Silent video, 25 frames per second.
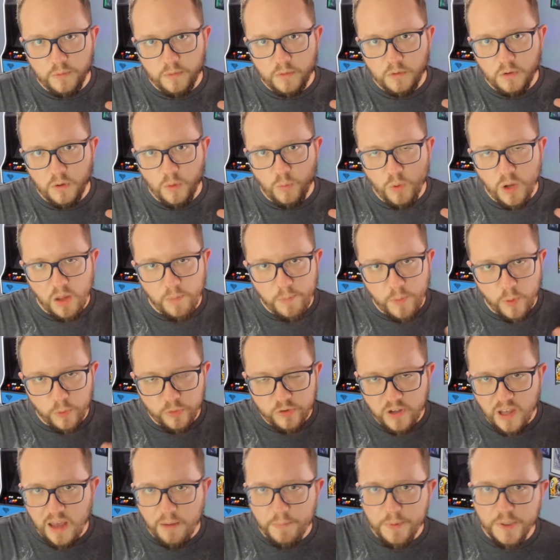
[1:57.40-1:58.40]
While
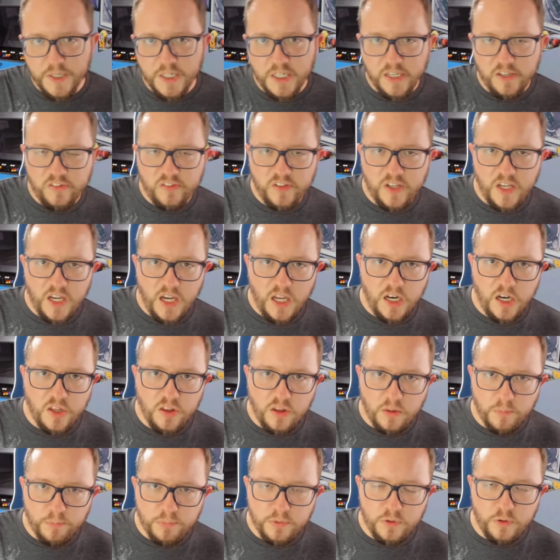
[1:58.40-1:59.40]
most commonly seen in
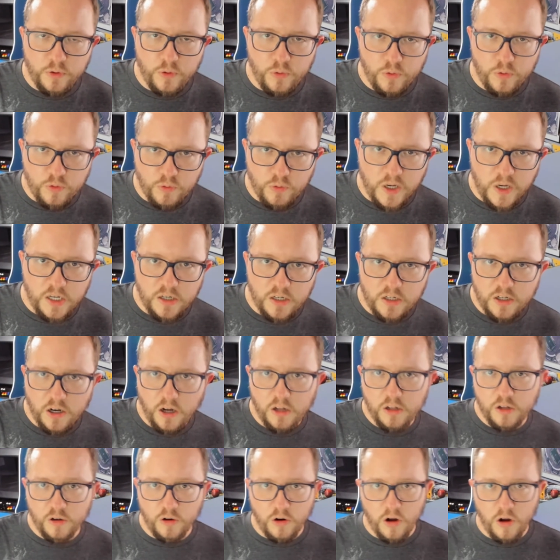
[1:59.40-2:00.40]
the blue-green
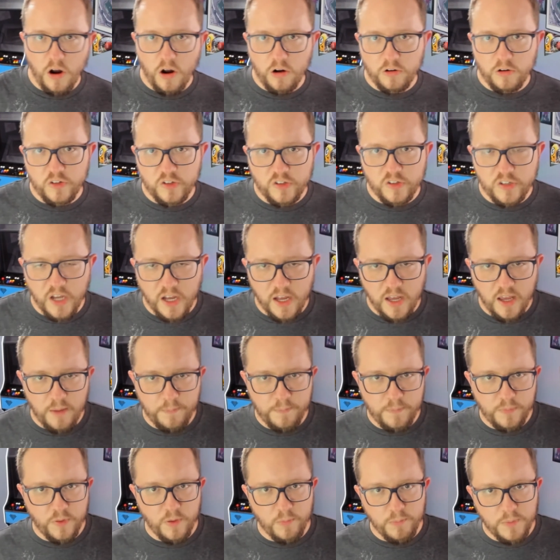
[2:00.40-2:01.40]
color
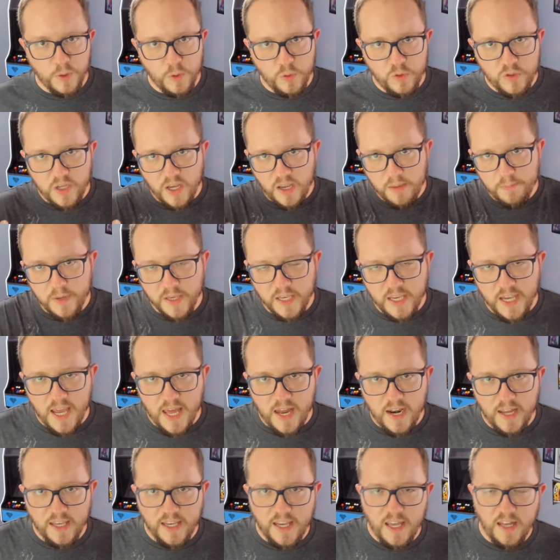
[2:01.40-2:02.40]
archetype, the Mutate
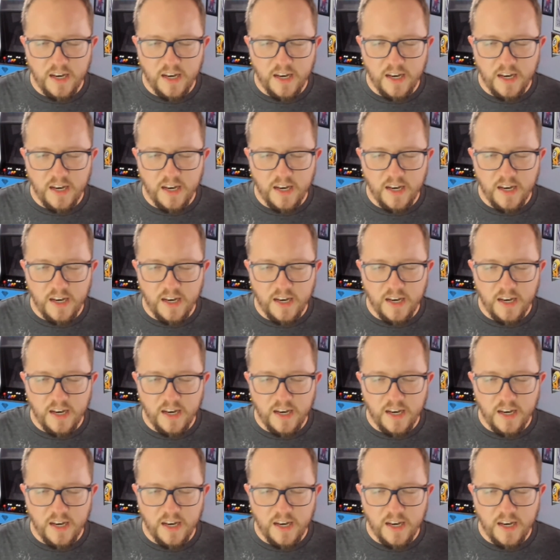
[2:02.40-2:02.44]
mechanic can